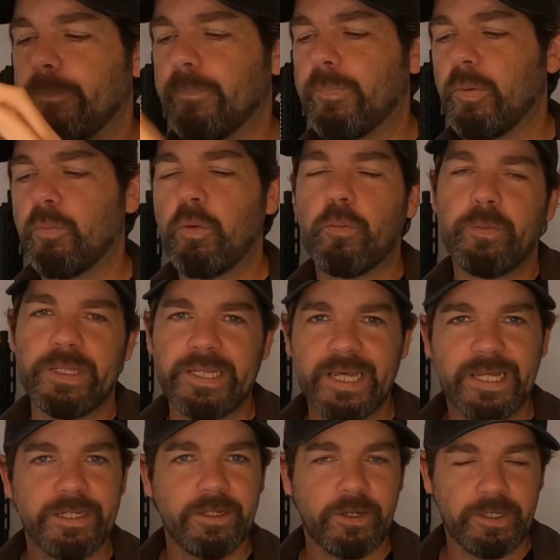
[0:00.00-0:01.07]
But what we
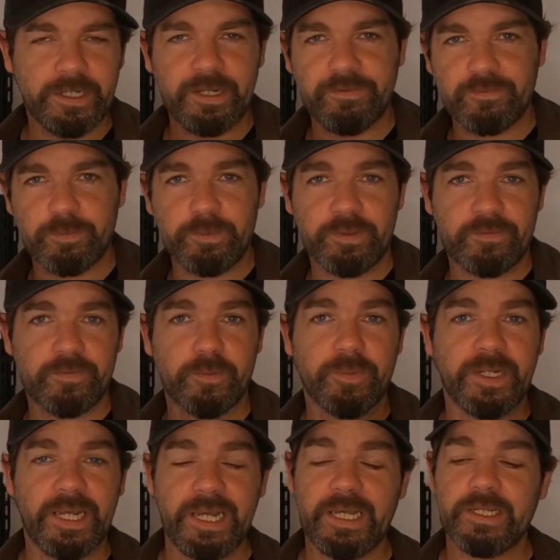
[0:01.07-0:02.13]
then are left with from
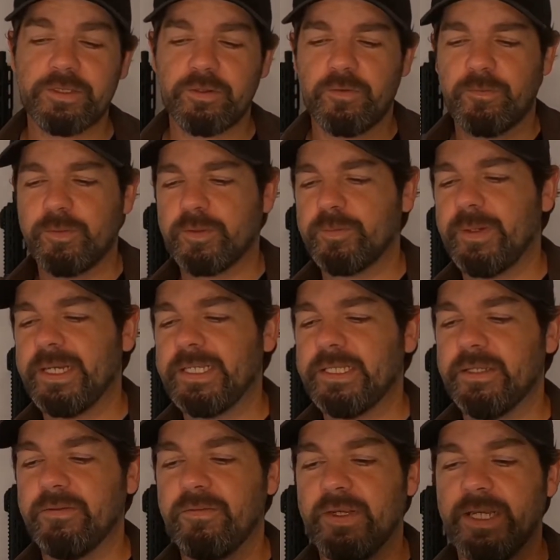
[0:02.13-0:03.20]
an airsoft
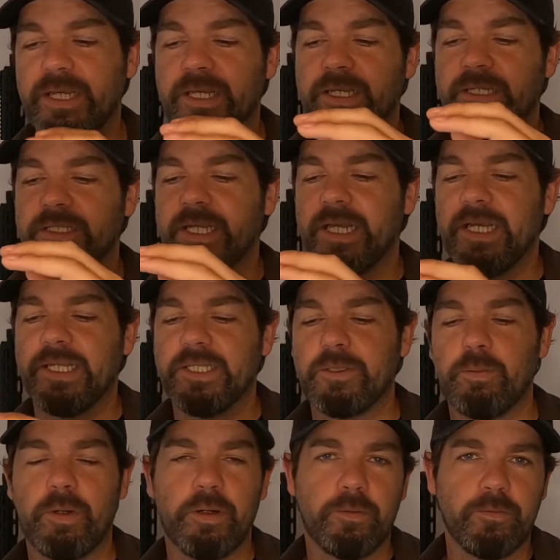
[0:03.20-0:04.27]
perspective is a
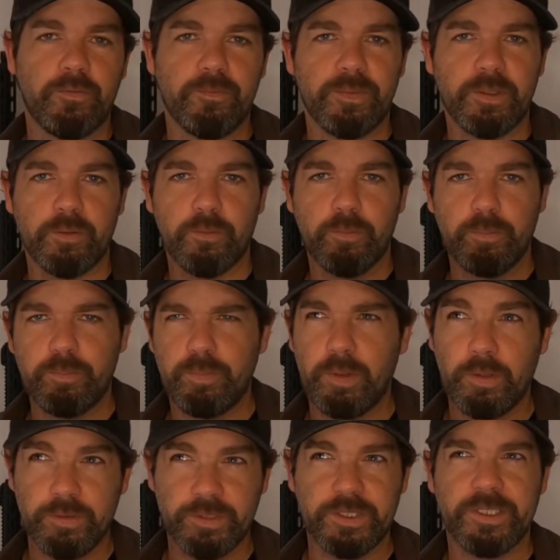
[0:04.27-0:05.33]
12mm
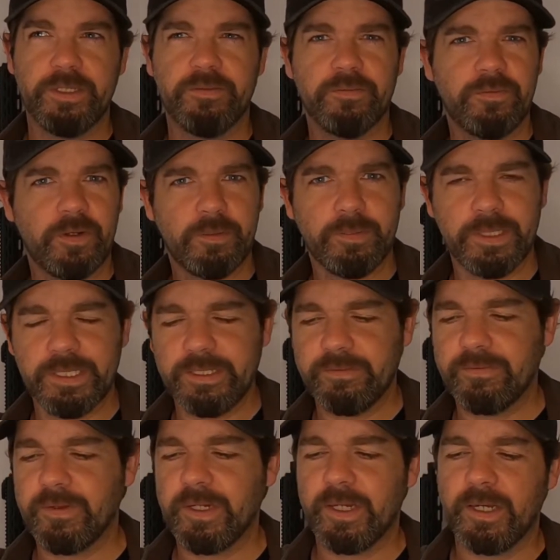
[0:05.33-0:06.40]
positive, I
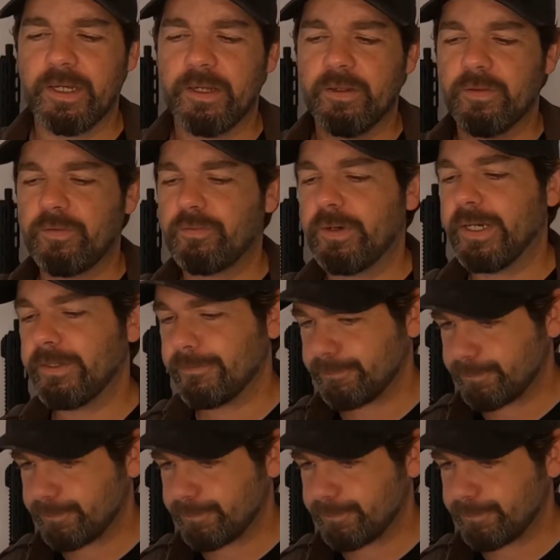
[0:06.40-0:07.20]
believe, thread,